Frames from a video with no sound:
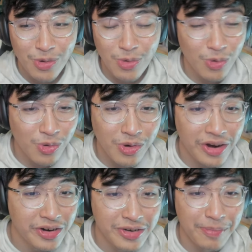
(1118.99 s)
Who
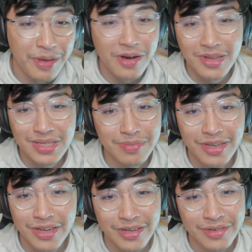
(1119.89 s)
are her parents,
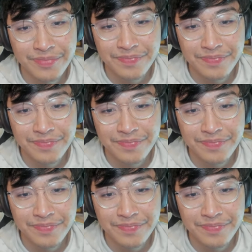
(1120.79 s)
man?